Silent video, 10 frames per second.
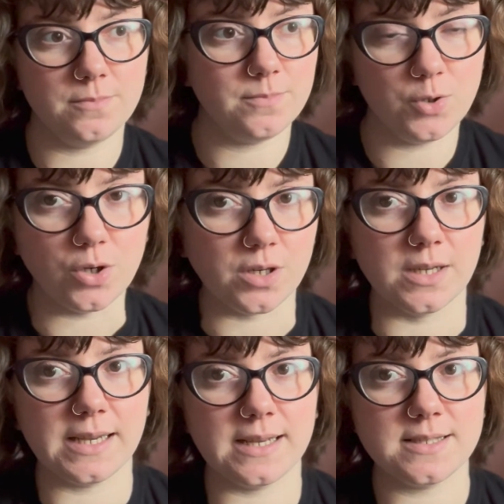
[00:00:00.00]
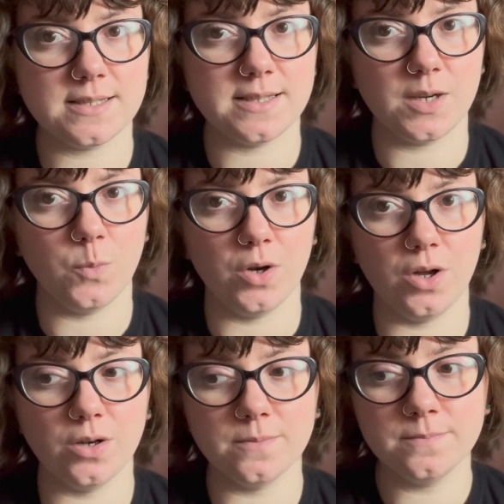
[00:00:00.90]
not going to cast the second one
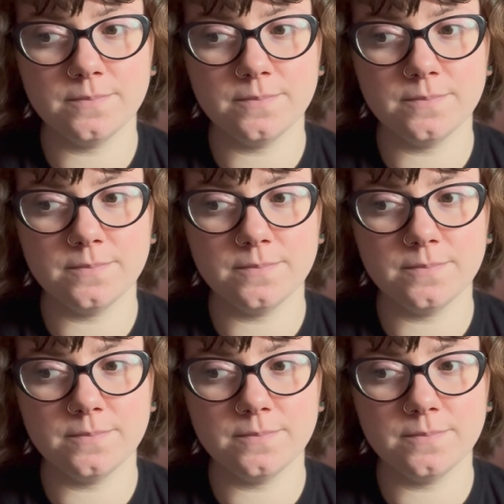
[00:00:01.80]
on